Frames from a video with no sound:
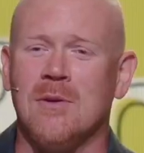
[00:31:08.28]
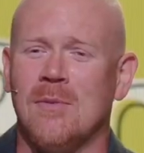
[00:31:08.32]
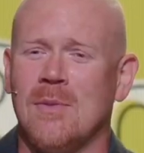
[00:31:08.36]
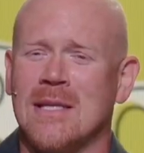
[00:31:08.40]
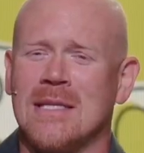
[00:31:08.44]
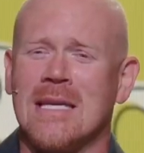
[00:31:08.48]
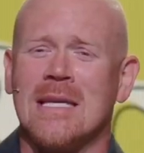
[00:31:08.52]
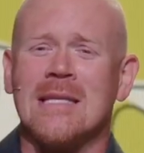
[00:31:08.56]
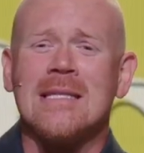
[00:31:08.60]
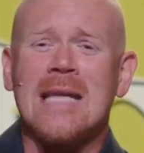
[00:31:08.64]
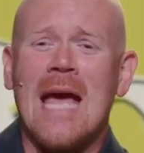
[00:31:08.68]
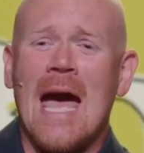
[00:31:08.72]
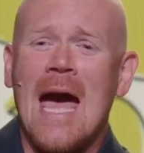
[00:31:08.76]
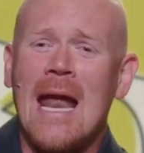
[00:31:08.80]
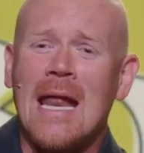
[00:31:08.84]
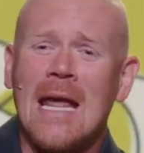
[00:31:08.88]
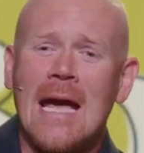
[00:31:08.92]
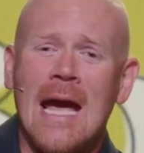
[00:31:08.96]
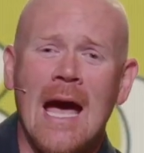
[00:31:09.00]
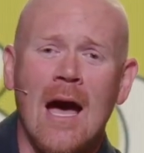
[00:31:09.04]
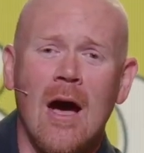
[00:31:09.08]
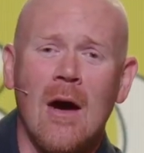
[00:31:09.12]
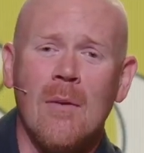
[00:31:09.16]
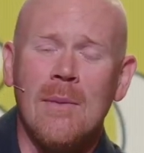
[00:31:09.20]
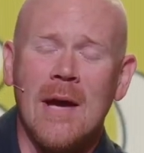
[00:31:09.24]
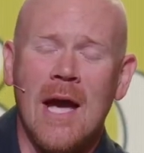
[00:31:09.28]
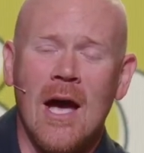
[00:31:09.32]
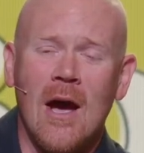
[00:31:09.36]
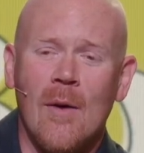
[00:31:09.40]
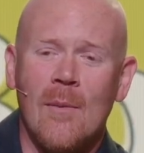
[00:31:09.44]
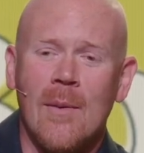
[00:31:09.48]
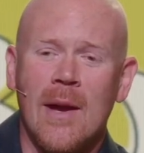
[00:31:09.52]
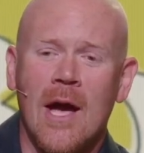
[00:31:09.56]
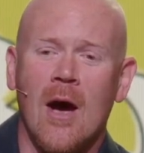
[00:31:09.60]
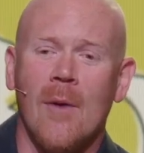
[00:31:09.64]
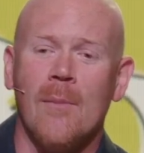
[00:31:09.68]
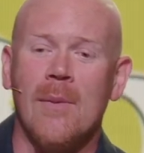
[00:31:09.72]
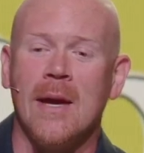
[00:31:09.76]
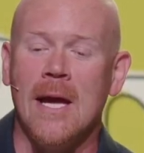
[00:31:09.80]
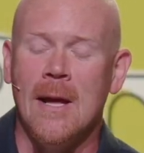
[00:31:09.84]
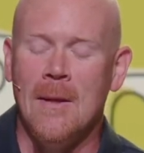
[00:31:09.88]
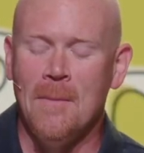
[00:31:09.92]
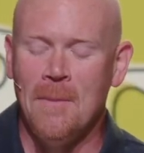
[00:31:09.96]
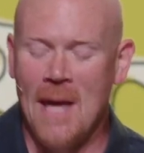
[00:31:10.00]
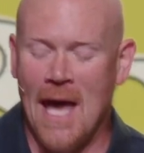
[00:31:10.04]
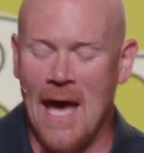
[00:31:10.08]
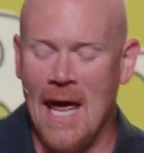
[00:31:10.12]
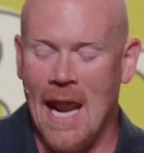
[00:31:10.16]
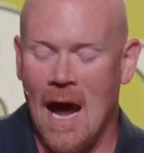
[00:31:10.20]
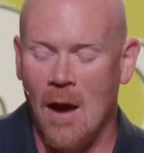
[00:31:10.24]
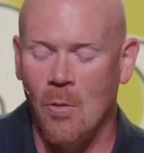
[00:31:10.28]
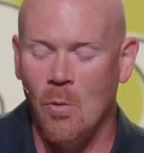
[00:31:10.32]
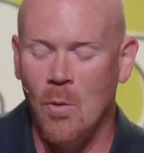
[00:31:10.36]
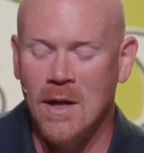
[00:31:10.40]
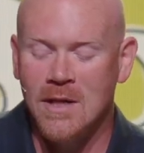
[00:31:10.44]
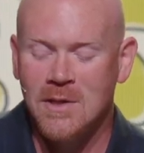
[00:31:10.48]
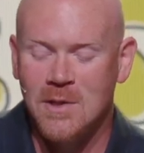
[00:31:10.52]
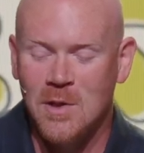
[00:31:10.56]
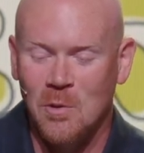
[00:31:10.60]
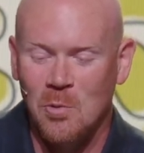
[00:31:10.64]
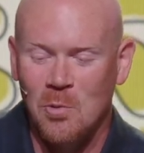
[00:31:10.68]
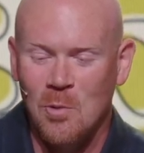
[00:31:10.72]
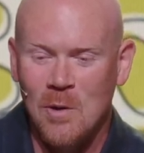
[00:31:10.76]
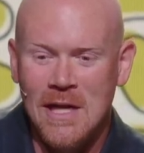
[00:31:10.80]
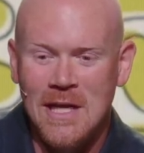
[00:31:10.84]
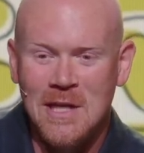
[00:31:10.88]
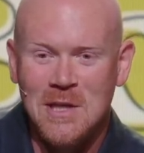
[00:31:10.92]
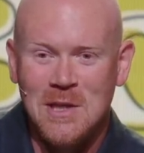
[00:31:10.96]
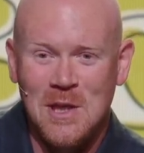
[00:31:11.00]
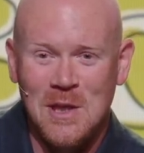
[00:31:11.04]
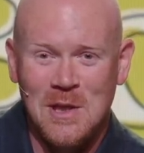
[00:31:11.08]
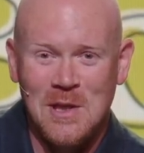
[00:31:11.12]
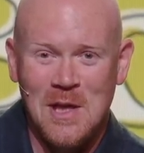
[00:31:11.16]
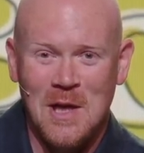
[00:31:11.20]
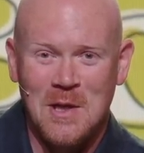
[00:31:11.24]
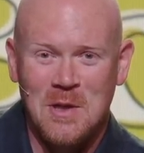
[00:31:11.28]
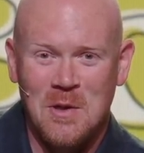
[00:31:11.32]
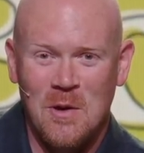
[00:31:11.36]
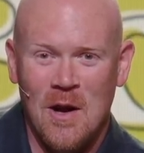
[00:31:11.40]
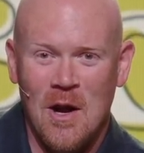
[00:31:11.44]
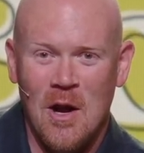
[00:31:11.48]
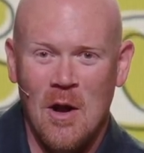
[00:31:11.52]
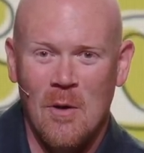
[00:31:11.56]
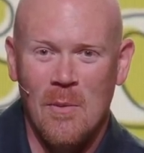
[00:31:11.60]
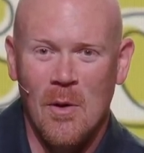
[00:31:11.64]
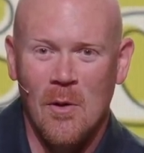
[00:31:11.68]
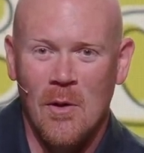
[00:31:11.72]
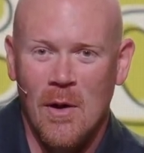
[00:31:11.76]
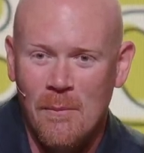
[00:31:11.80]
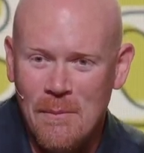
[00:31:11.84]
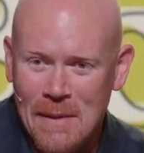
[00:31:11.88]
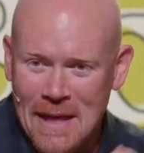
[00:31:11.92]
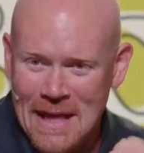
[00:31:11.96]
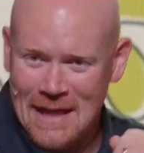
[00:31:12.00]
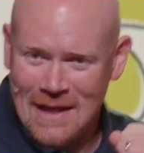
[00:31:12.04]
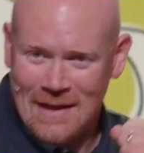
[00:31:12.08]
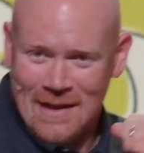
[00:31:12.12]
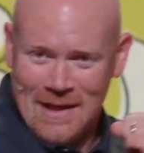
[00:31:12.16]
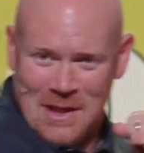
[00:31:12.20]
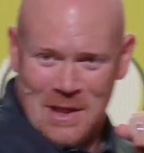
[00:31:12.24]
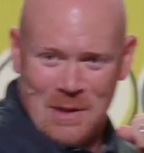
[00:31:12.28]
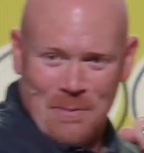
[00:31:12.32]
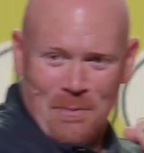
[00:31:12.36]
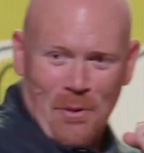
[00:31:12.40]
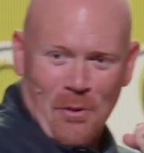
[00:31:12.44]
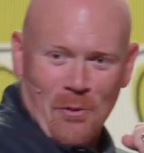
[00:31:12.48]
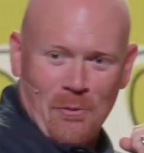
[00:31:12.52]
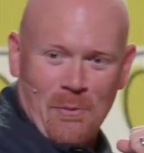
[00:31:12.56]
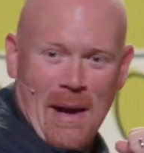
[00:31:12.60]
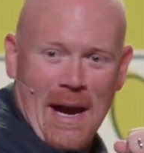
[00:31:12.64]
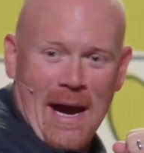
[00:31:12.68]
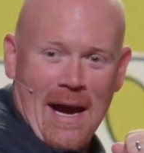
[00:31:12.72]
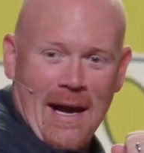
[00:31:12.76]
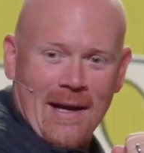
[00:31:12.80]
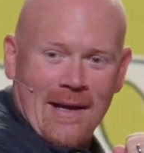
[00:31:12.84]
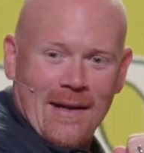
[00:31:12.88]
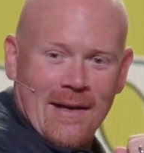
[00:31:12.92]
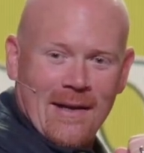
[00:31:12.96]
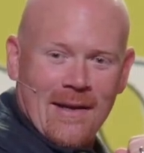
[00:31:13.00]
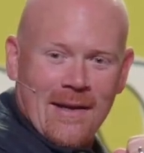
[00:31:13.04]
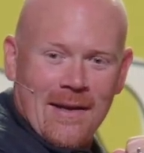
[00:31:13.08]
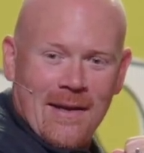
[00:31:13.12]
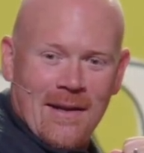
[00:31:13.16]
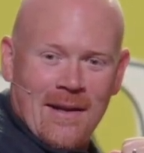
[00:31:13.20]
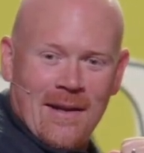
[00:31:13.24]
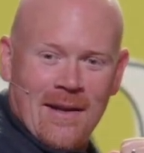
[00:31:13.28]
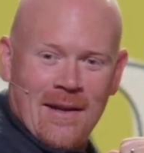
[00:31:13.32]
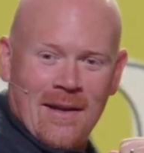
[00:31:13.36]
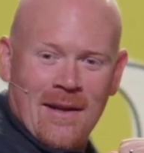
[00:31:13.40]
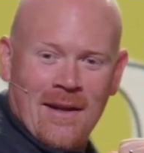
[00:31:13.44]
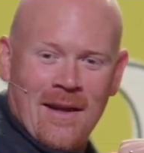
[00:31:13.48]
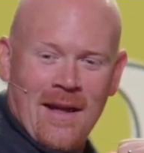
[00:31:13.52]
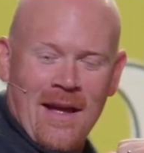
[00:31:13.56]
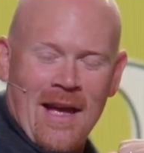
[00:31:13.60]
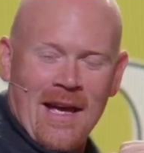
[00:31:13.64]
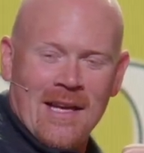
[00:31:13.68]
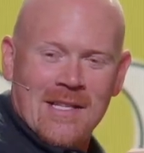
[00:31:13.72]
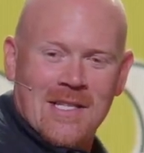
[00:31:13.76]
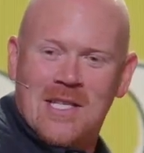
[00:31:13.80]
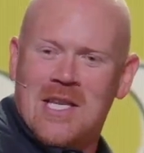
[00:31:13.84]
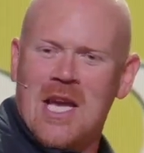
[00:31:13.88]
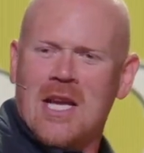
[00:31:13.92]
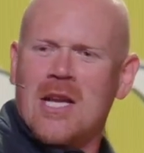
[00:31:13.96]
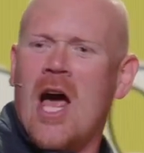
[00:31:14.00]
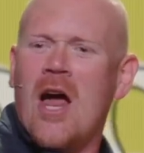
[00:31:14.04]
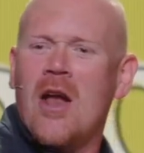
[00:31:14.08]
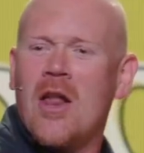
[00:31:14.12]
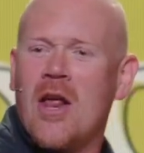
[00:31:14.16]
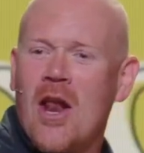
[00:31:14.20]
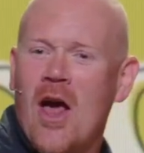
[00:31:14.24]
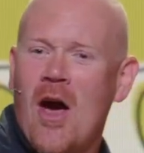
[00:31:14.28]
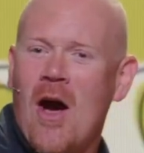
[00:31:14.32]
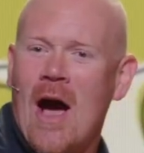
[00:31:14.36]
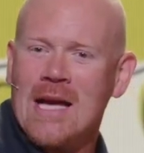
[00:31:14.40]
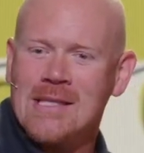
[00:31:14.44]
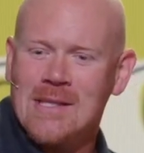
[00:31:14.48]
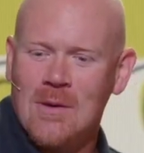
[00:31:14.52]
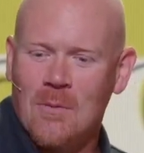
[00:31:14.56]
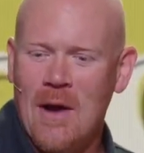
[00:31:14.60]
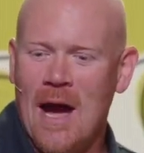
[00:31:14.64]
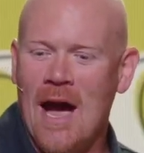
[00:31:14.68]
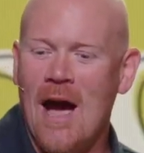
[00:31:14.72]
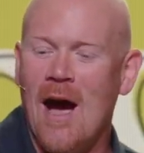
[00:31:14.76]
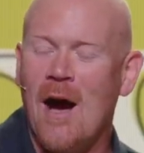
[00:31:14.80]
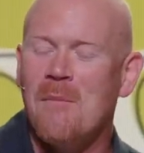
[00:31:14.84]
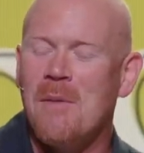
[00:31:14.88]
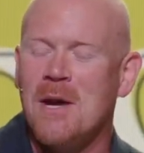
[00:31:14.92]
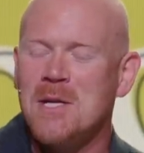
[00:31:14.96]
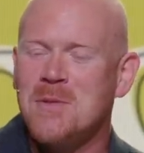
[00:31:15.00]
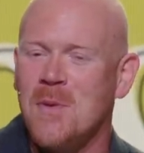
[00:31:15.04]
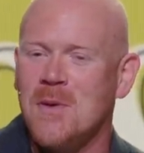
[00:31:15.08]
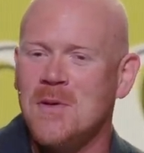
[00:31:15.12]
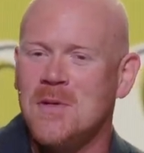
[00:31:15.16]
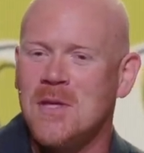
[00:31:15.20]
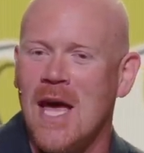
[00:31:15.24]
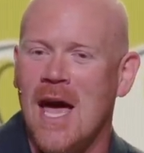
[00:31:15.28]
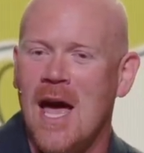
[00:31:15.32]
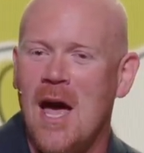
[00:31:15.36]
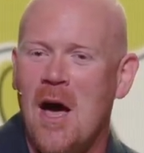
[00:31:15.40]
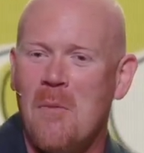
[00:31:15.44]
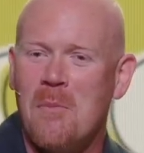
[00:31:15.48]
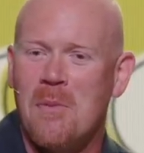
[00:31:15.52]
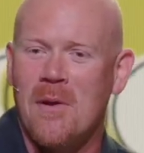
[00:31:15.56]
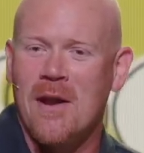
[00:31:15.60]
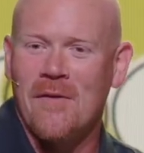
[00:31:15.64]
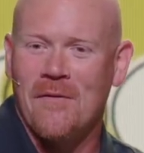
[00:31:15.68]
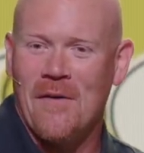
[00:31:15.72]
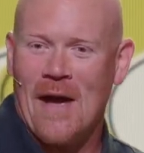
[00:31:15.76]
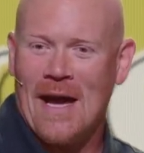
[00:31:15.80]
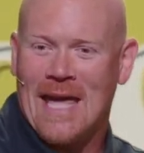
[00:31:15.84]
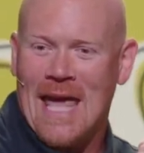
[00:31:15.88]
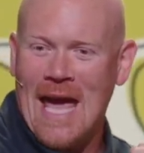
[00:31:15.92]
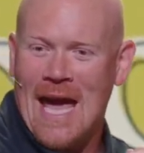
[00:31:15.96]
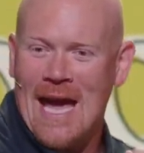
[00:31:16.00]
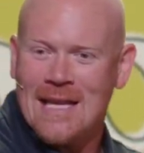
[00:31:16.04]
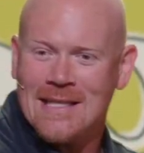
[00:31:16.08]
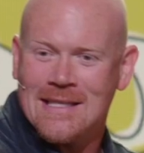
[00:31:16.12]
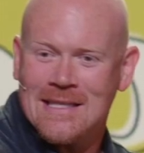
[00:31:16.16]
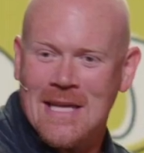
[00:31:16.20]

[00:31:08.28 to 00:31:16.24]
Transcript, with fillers: to me and said, Daddy, help me, help me, help me. And I went to reach to touch her elbow and immediately she pulled back. She said, No, no, no. I said, Well, how am I supposed to help it if I can't